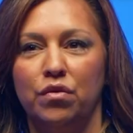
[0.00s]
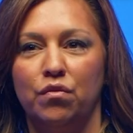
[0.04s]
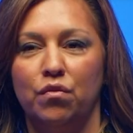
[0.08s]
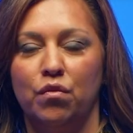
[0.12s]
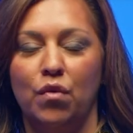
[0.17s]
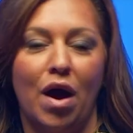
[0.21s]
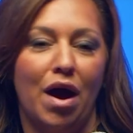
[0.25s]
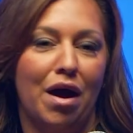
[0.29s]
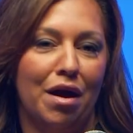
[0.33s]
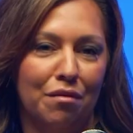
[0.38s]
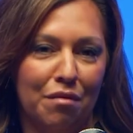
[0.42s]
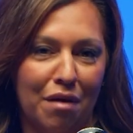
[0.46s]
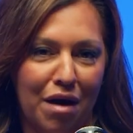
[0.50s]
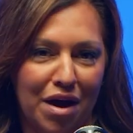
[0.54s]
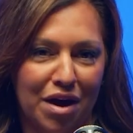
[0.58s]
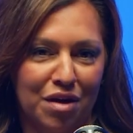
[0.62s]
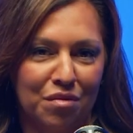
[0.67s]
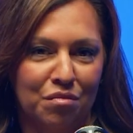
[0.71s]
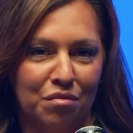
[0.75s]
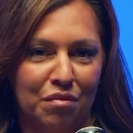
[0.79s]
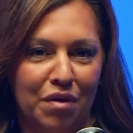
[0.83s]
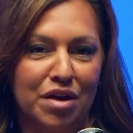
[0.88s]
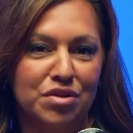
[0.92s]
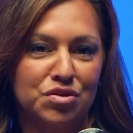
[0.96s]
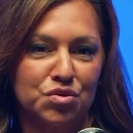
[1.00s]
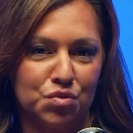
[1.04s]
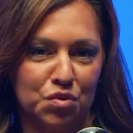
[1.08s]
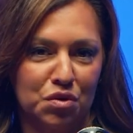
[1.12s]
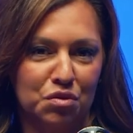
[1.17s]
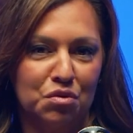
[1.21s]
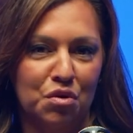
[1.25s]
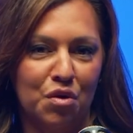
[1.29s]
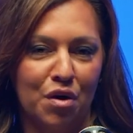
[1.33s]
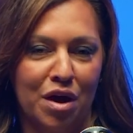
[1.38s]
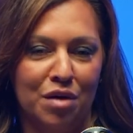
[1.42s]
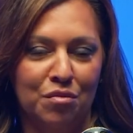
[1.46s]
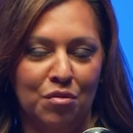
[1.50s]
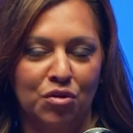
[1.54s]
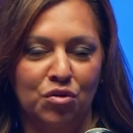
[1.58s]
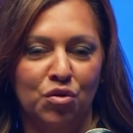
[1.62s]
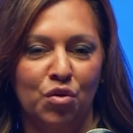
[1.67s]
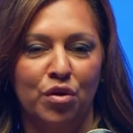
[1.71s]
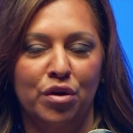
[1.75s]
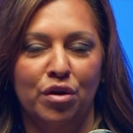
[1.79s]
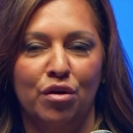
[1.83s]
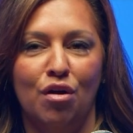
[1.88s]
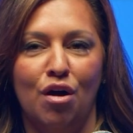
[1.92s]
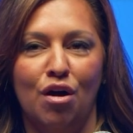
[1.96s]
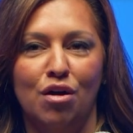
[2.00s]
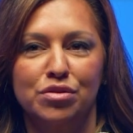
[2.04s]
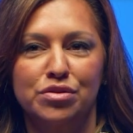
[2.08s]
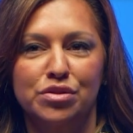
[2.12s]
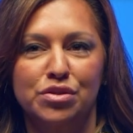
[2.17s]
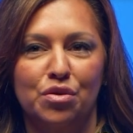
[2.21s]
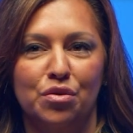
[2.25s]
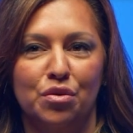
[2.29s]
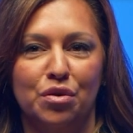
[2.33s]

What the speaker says: I'm, as you know, I'm a lawyer also,